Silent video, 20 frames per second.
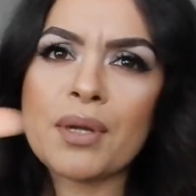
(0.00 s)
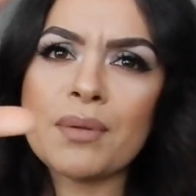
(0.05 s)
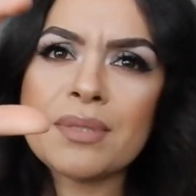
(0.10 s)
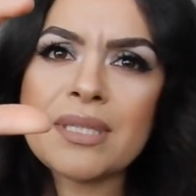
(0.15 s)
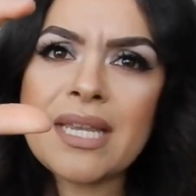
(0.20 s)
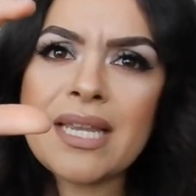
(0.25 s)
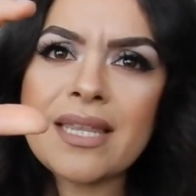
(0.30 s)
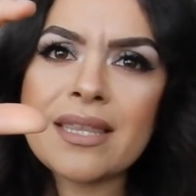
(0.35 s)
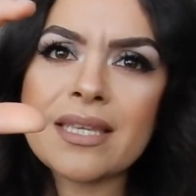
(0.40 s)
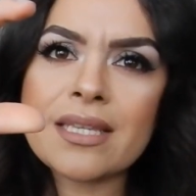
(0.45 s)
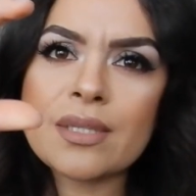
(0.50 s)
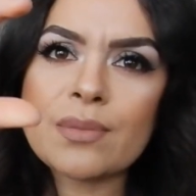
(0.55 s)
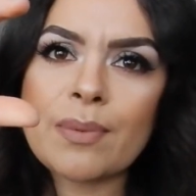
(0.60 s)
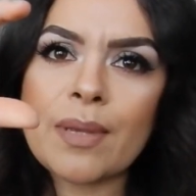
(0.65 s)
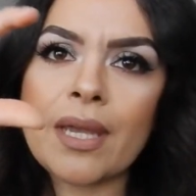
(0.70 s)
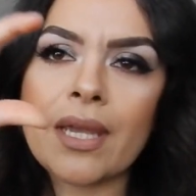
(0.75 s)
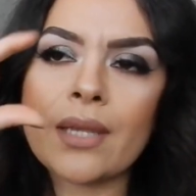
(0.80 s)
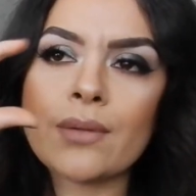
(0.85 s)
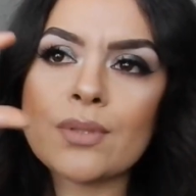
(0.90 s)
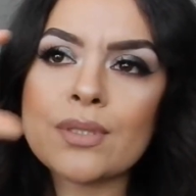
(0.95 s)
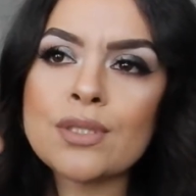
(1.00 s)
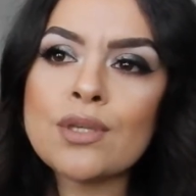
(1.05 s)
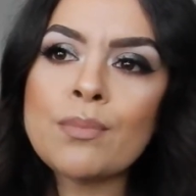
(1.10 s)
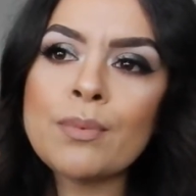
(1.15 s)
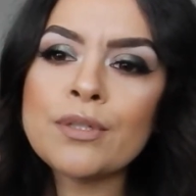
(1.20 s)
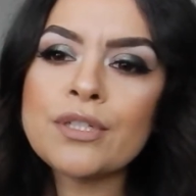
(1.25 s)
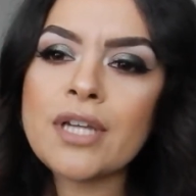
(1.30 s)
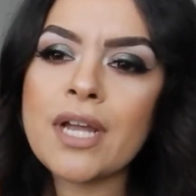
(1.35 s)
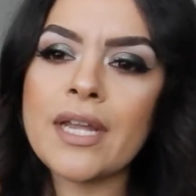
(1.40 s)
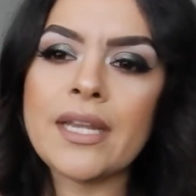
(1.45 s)
It was like this big. It was
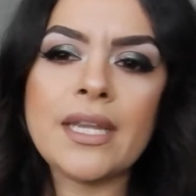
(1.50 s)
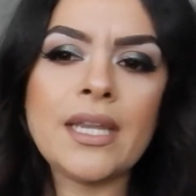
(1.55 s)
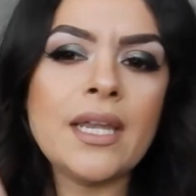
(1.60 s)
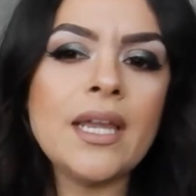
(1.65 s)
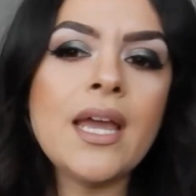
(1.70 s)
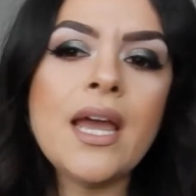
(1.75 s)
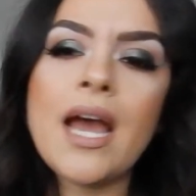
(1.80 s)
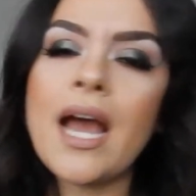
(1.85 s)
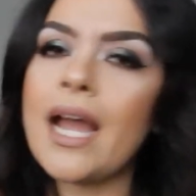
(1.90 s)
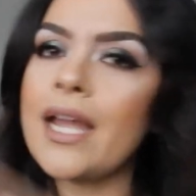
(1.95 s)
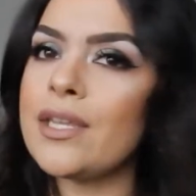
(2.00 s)
super tiny.